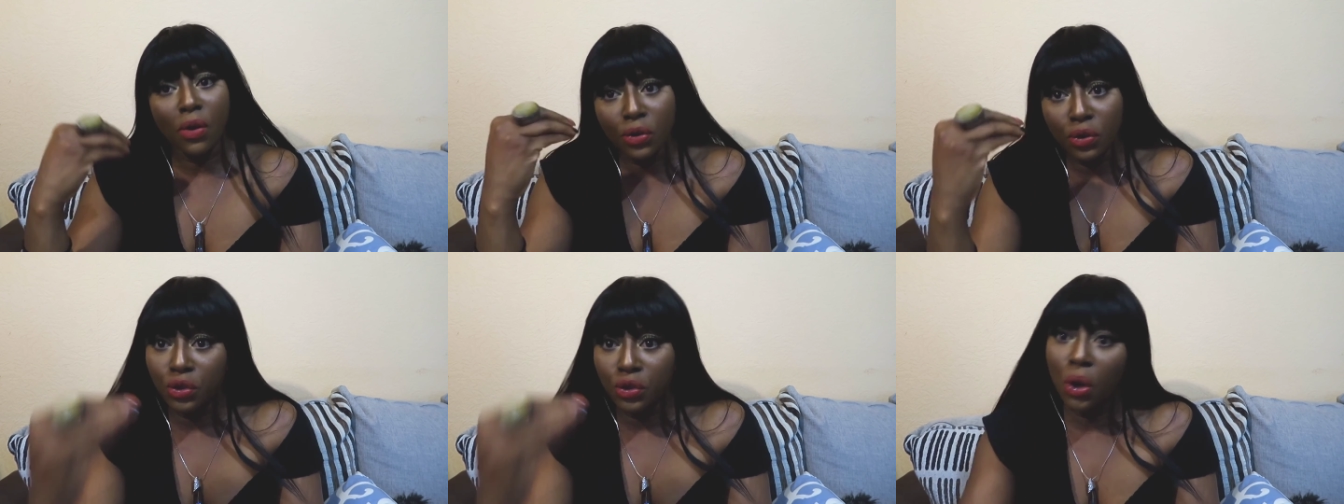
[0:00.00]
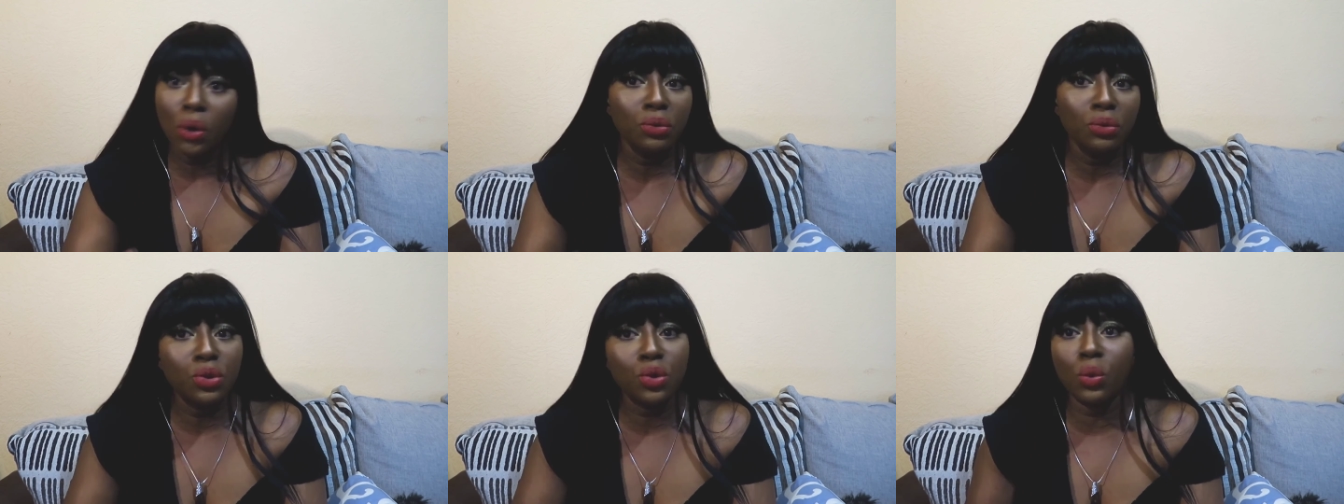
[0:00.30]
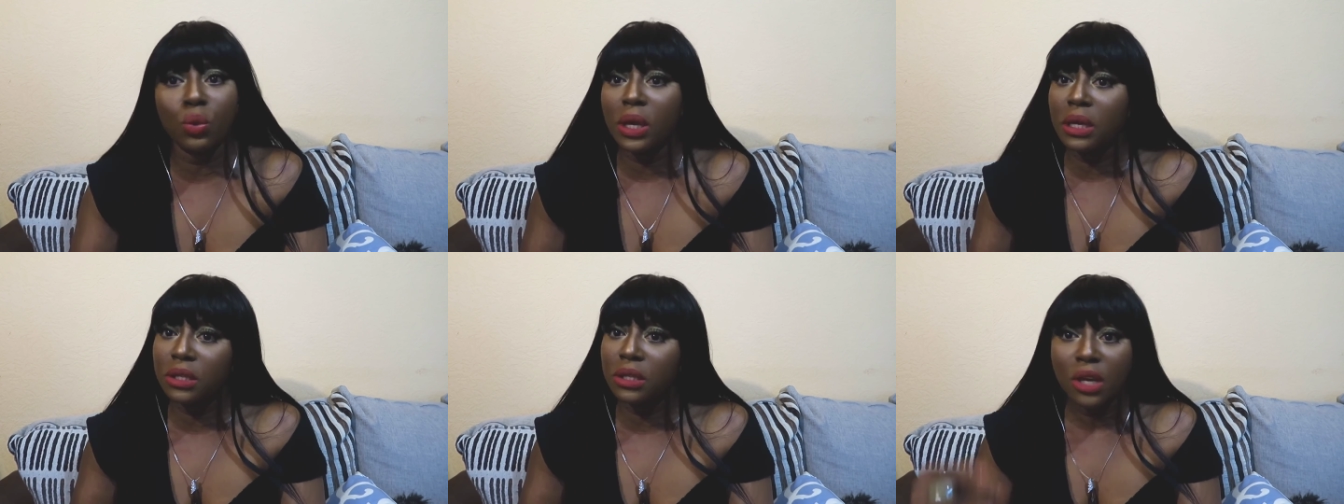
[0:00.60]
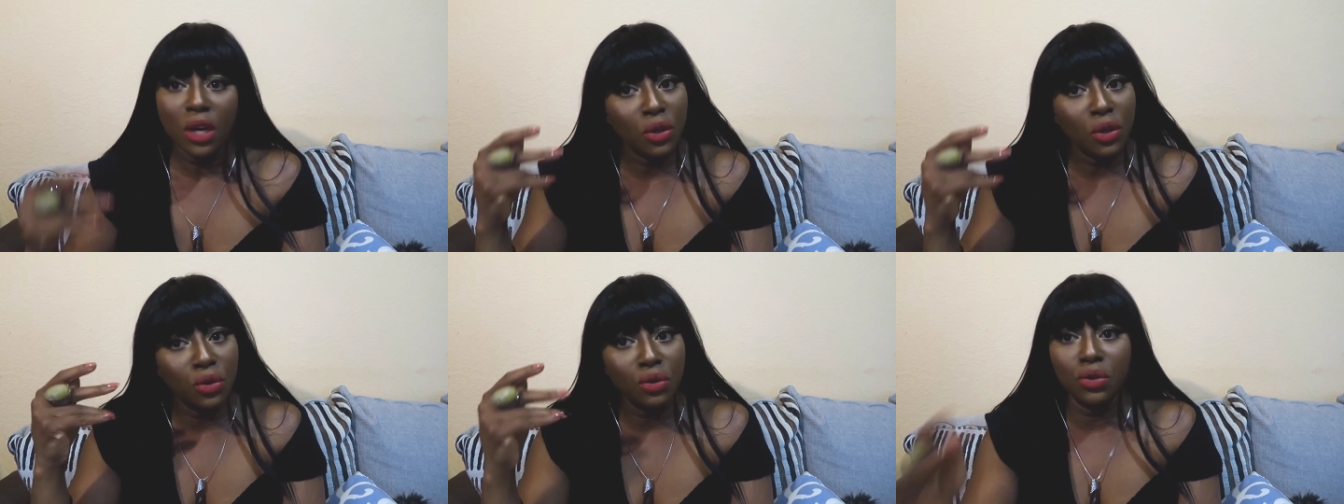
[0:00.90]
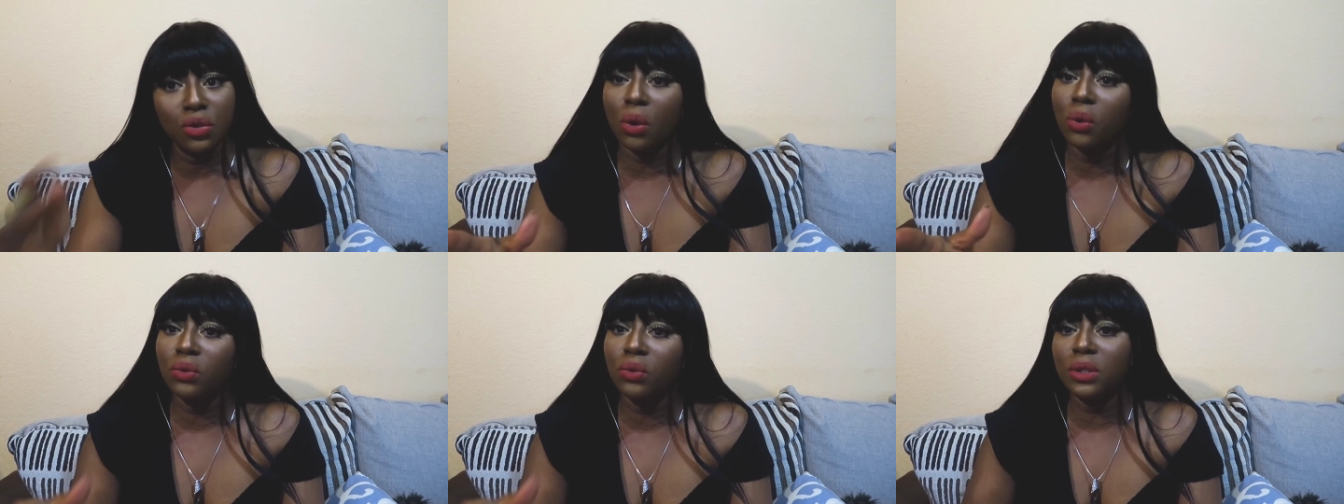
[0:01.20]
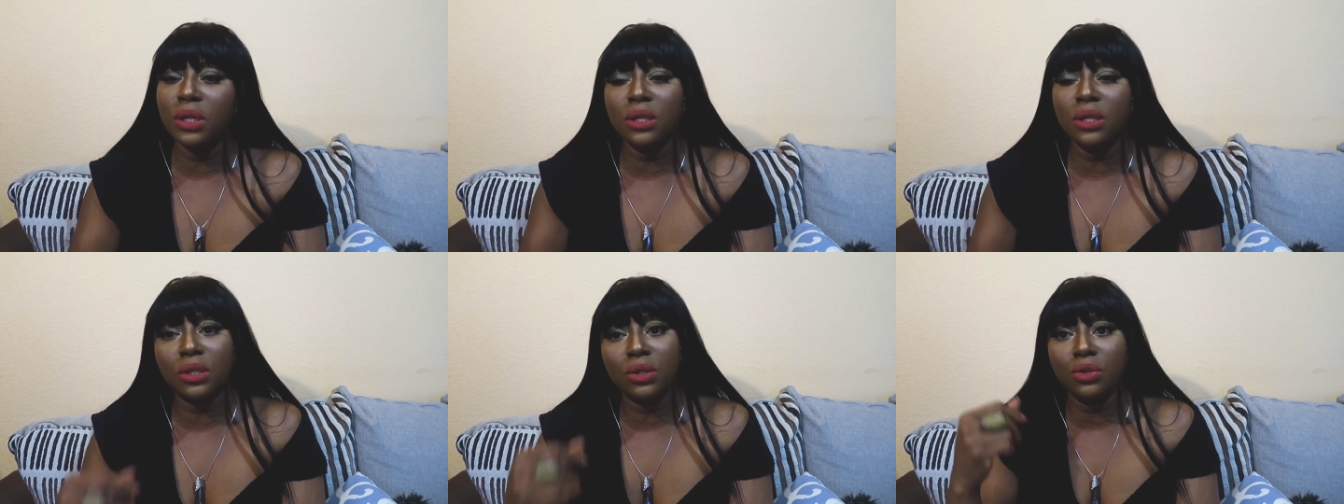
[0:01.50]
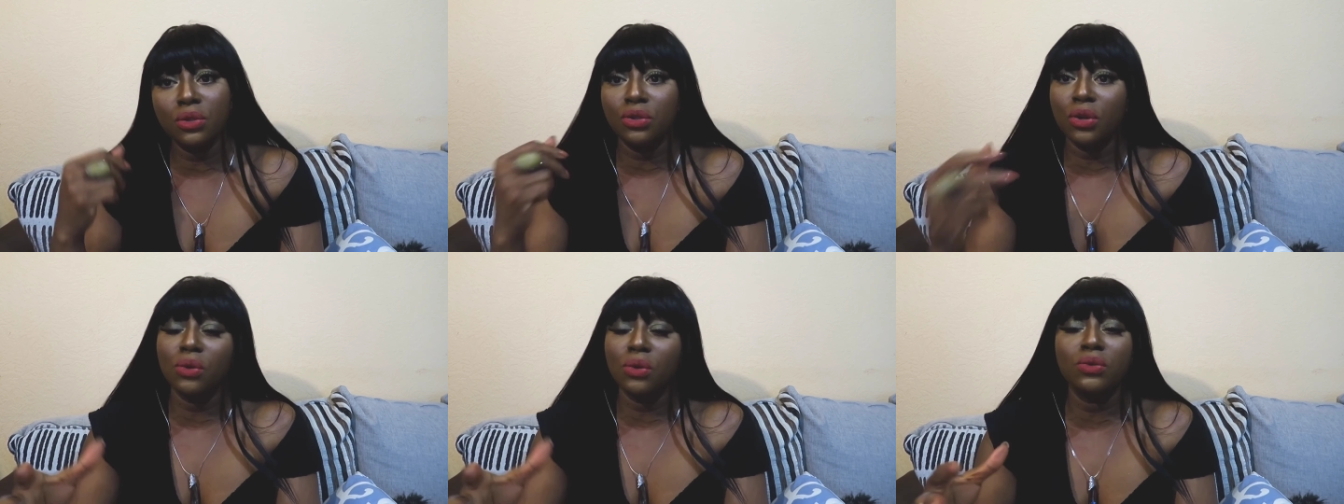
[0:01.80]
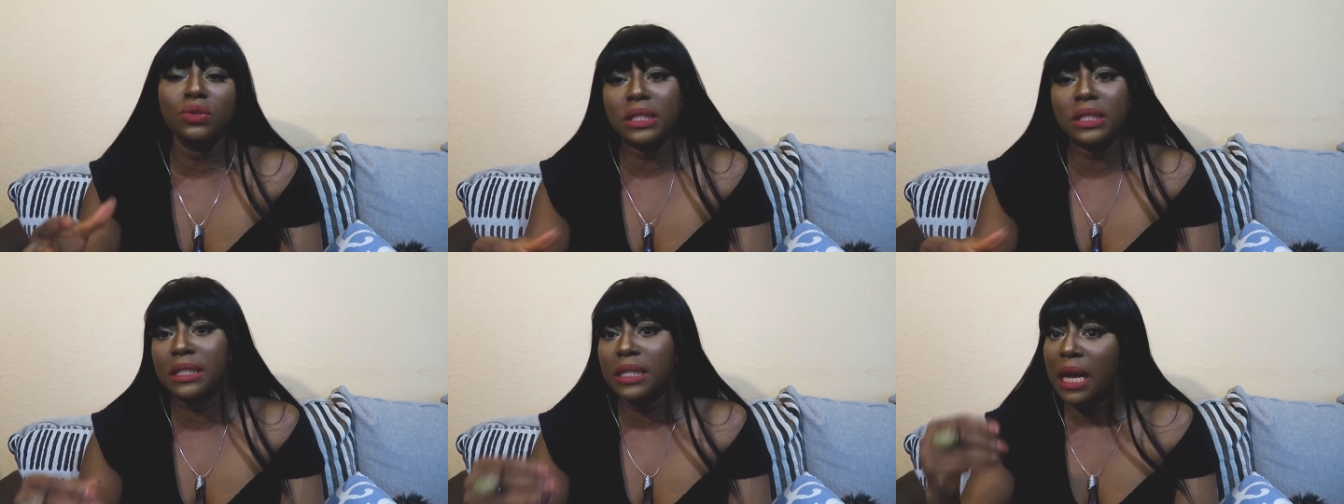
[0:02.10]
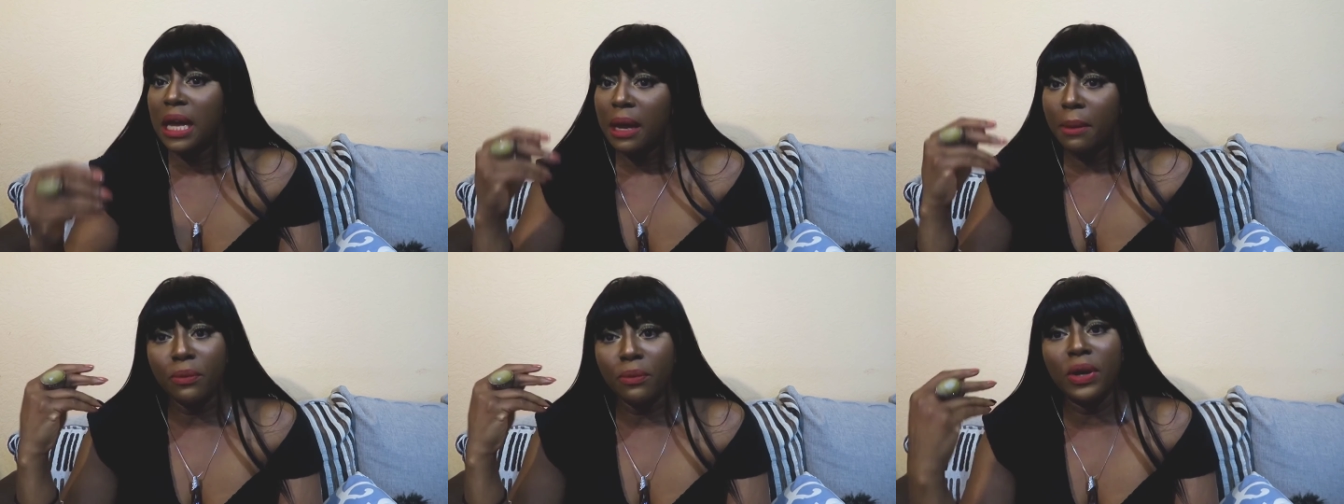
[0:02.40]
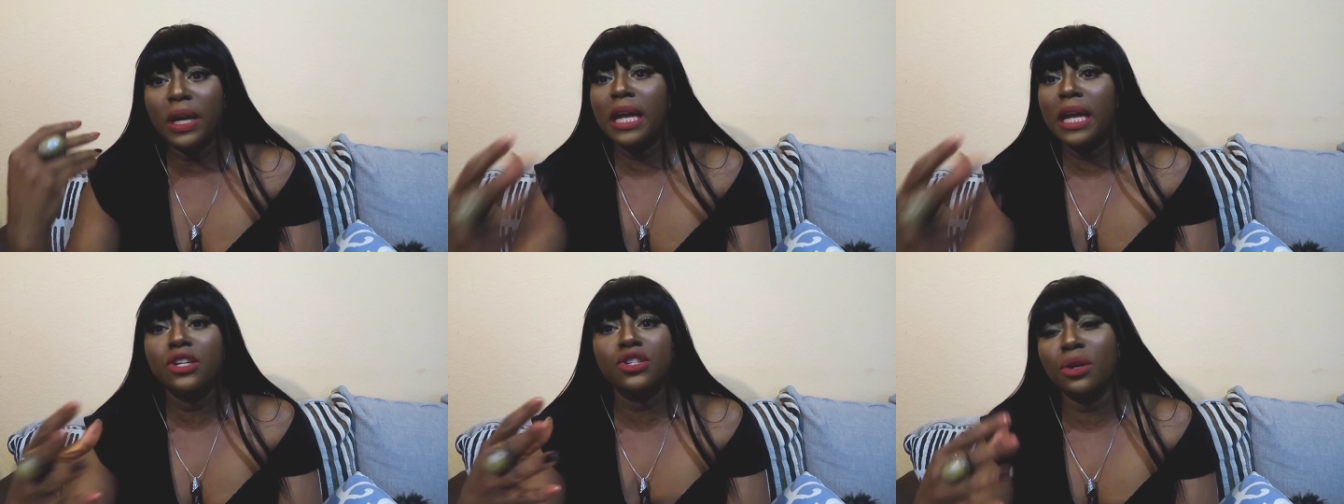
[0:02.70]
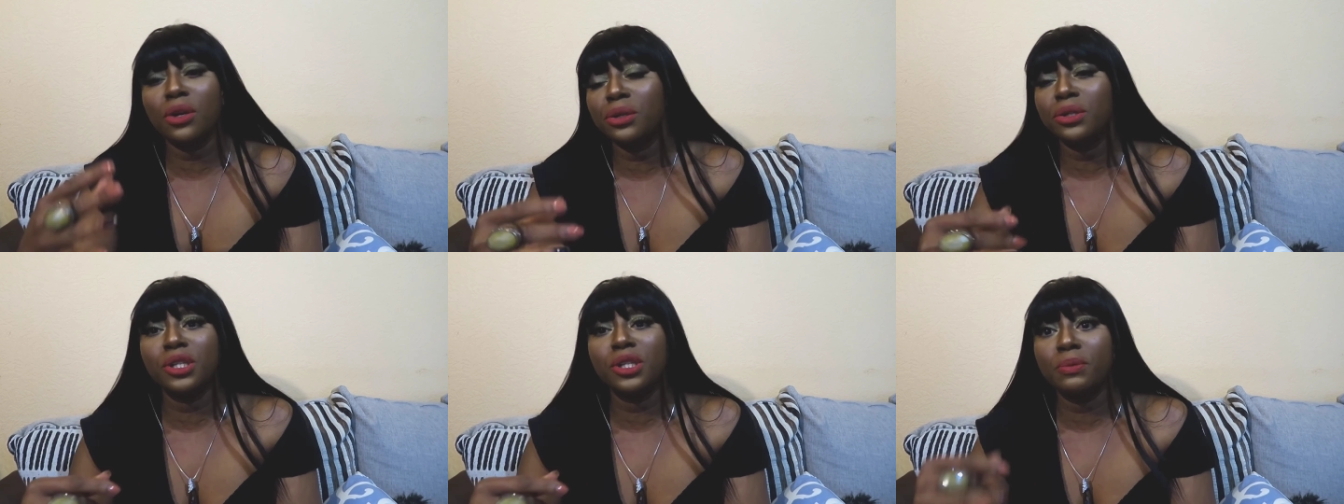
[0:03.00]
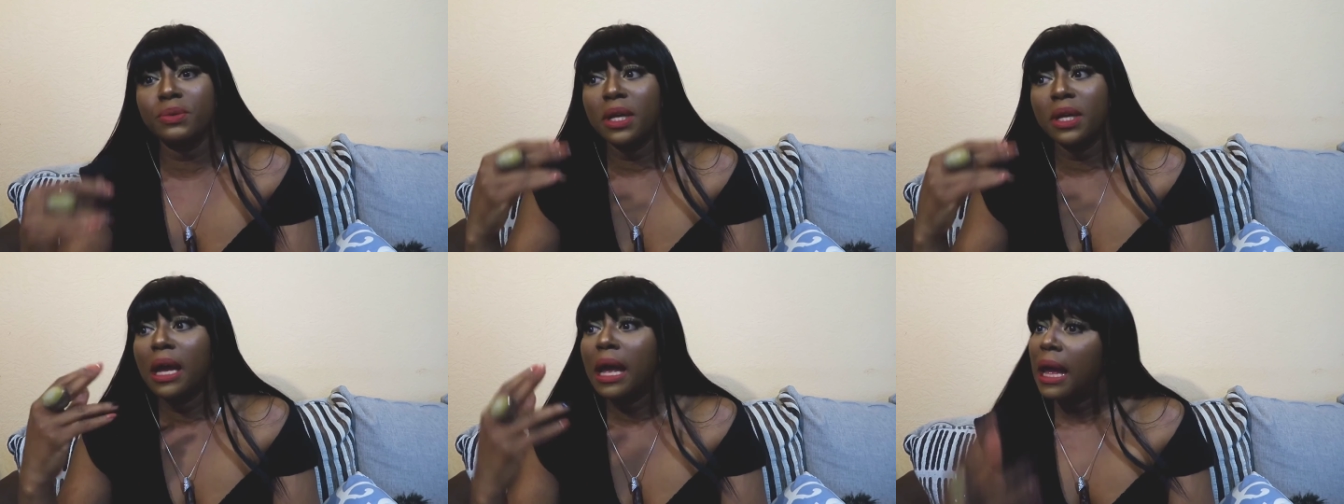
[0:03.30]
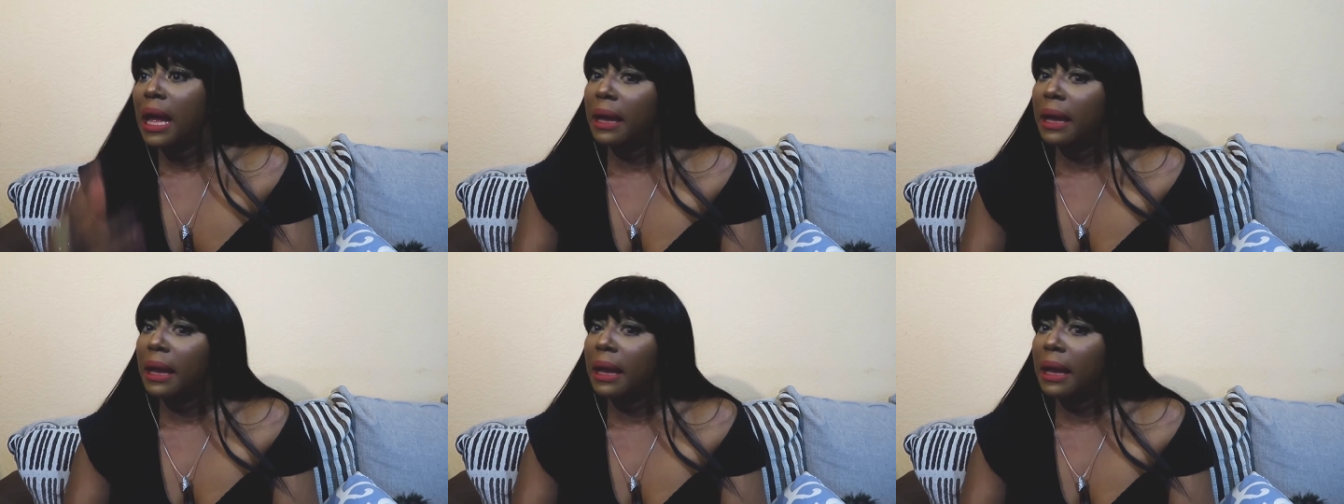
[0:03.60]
You don't quit. You don't this. You don't this. Relationships.